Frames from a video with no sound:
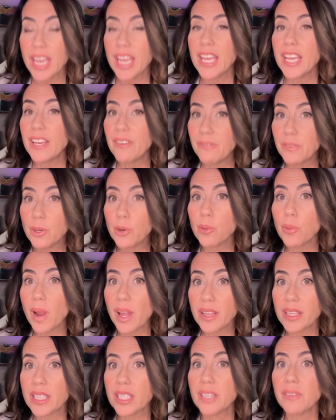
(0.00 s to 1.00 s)
if you're
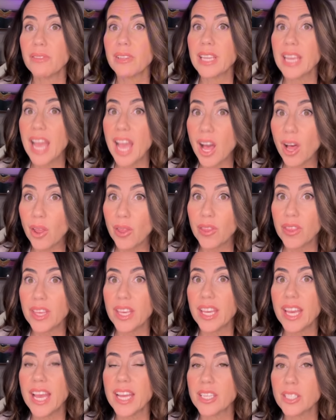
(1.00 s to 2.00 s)
relatively
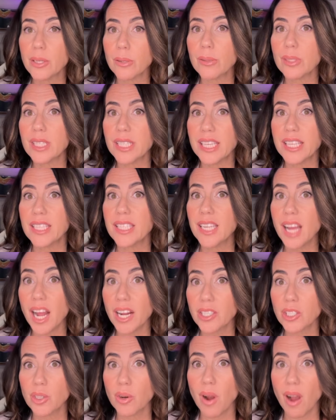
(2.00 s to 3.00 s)
healthy and don't see the
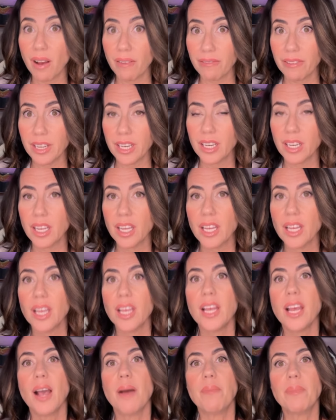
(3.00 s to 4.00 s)
doctor often.
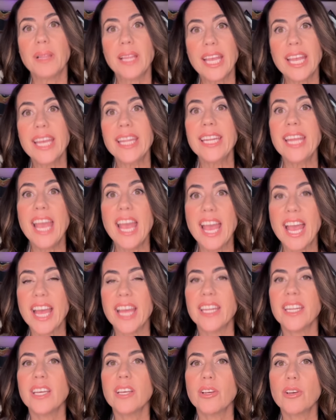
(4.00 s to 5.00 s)
Plan
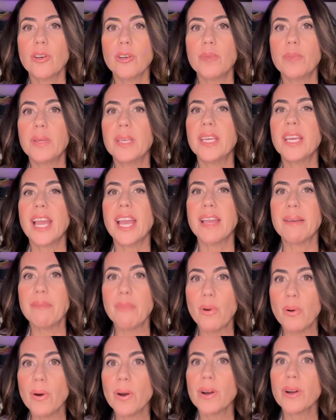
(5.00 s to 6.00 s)
N could be a
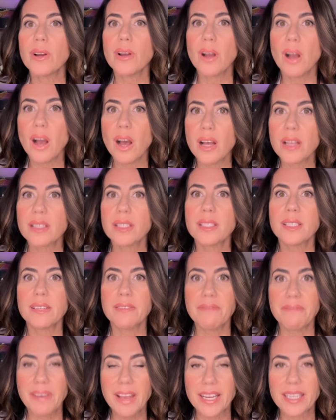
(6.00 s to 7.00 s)
more
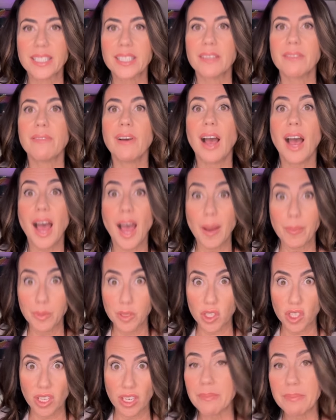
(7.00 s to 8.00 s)
cost-effective
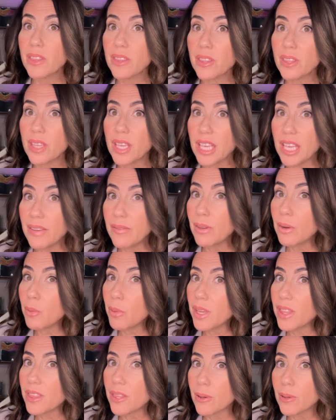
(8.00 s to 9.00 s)
option, even
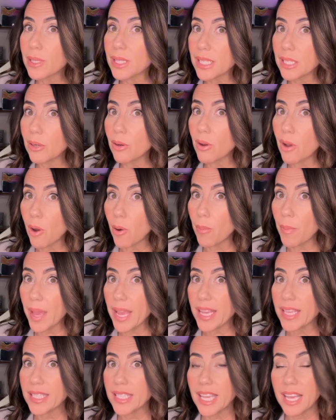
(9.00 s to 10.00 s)
with those little
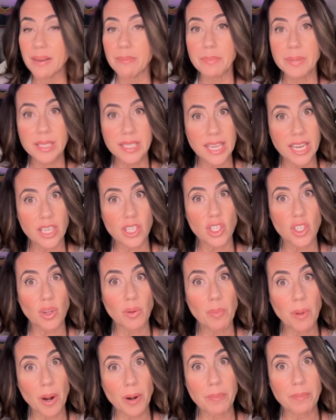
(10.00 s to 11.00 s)
copays and potential
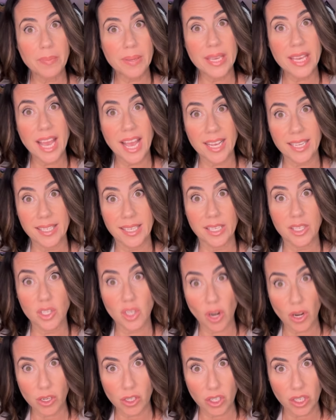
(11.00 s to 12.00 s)
Part B excess
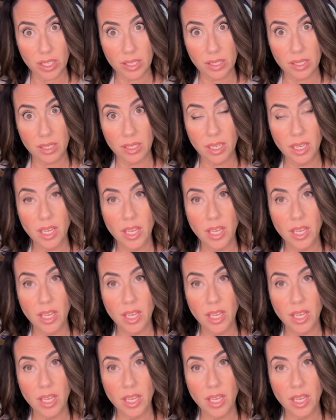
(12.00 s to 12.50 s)
charges.